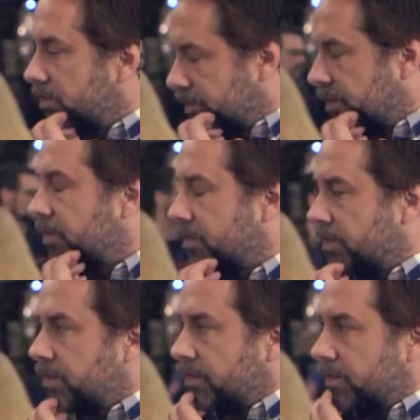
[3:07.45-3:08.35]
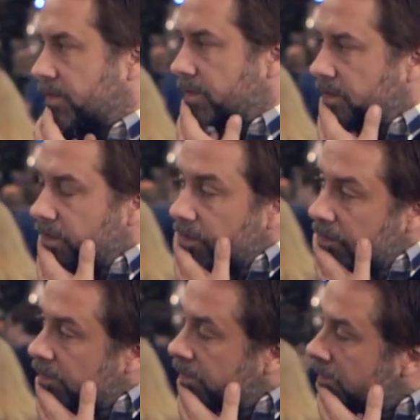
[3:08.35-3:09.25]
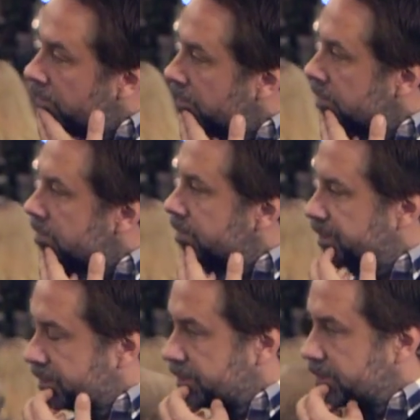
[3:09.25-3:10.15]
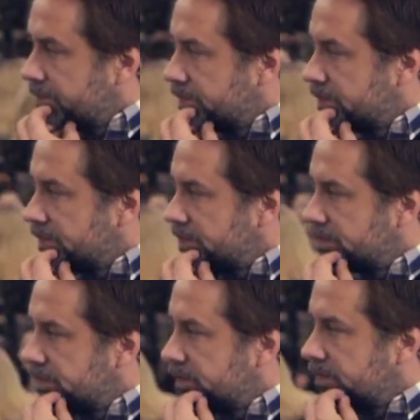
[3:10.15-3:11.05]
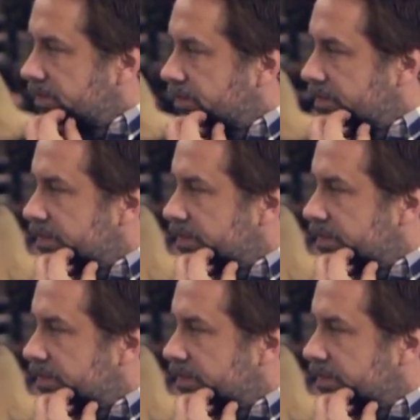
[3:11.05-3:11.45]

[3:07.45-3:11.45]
The person shown says nothing.